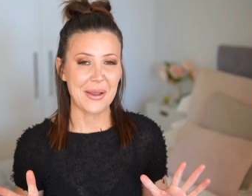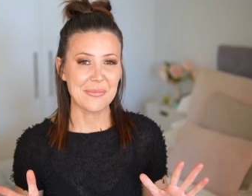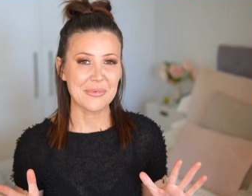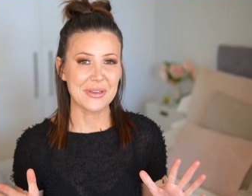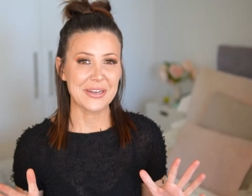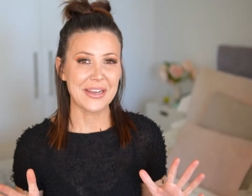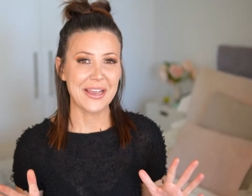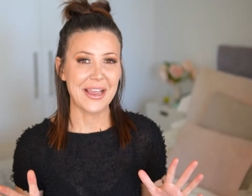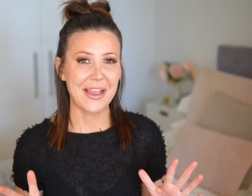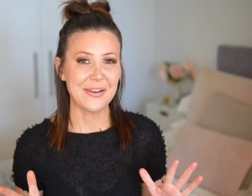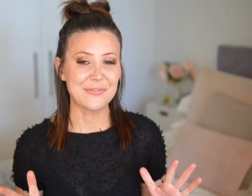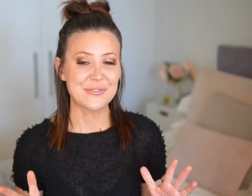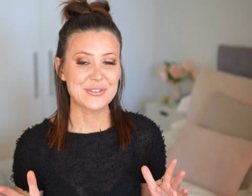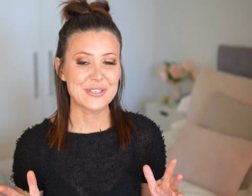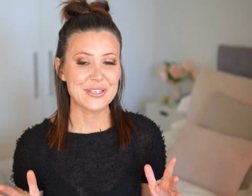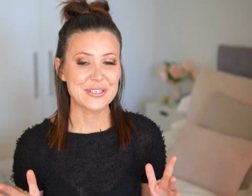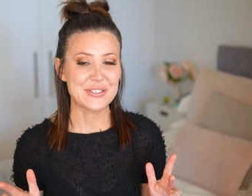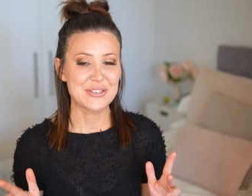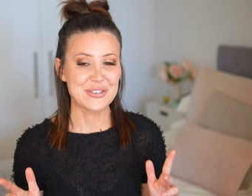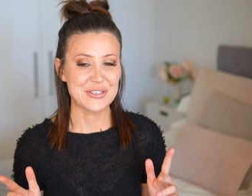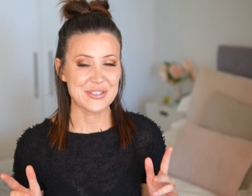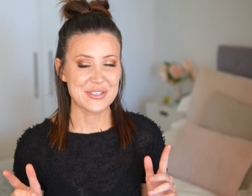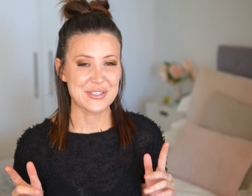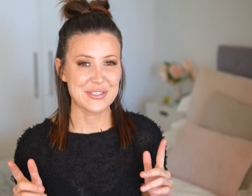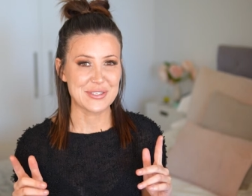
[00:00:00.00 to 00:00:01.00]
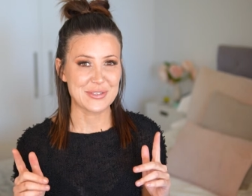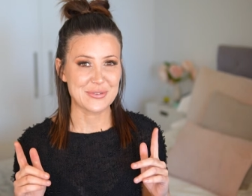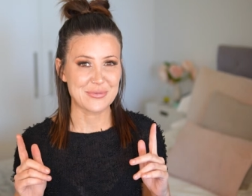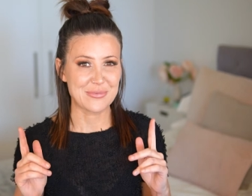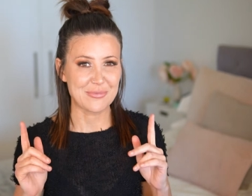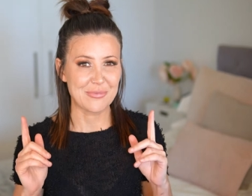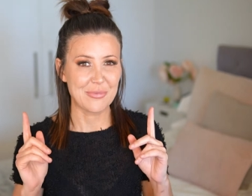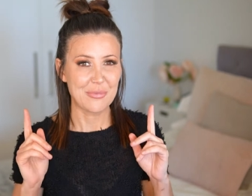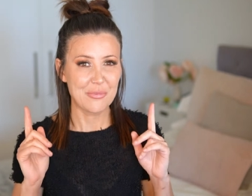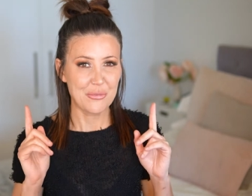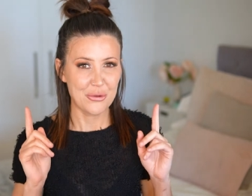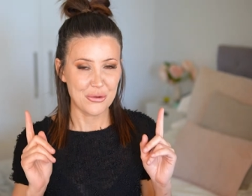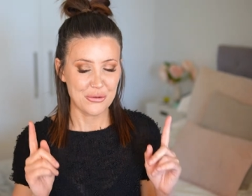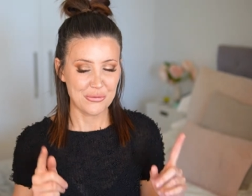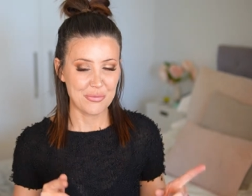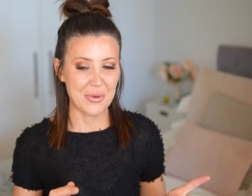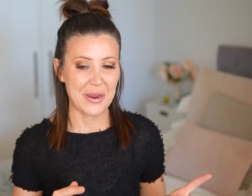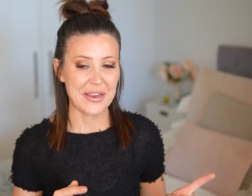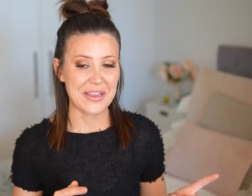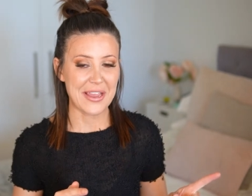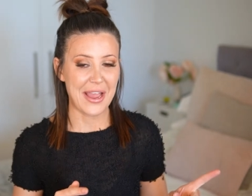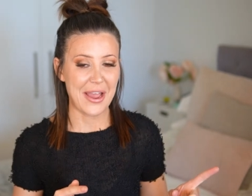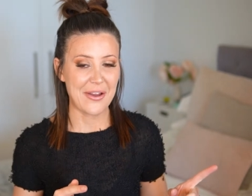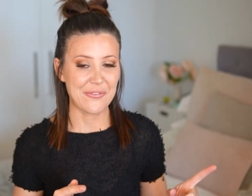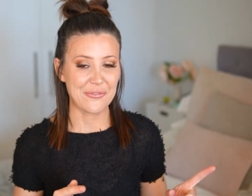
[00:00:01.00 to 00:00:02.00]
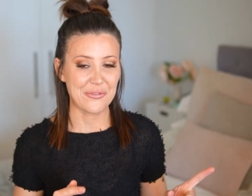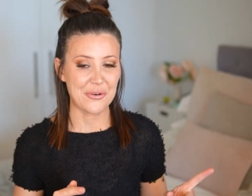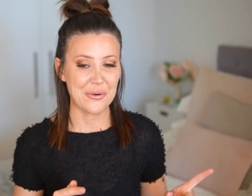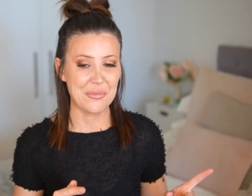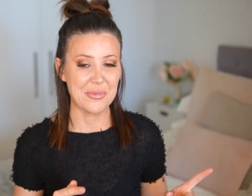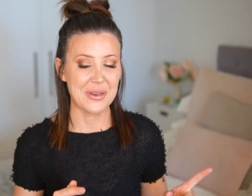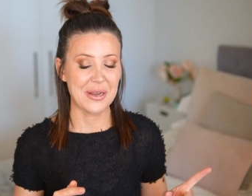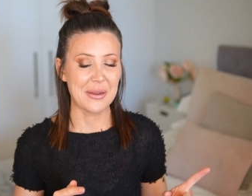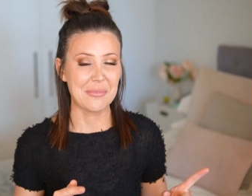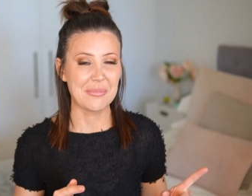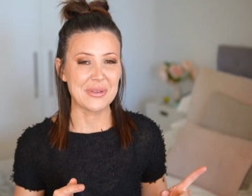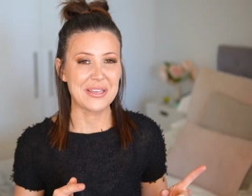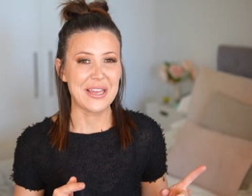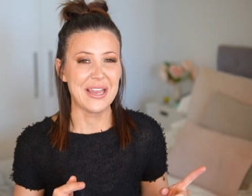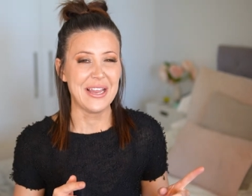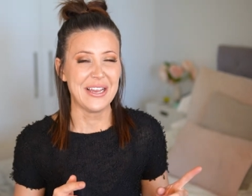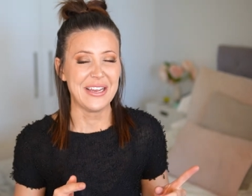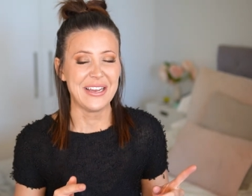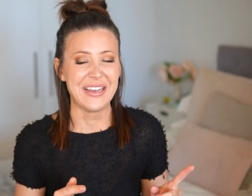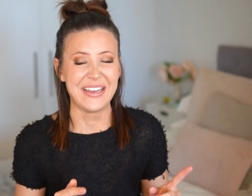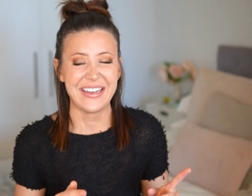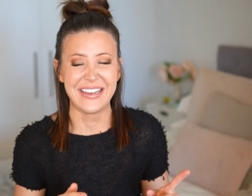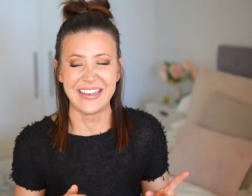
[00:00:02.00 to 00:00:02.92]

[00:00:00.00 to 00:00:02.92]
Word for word: I'm gonna have to just move my cat for a minute because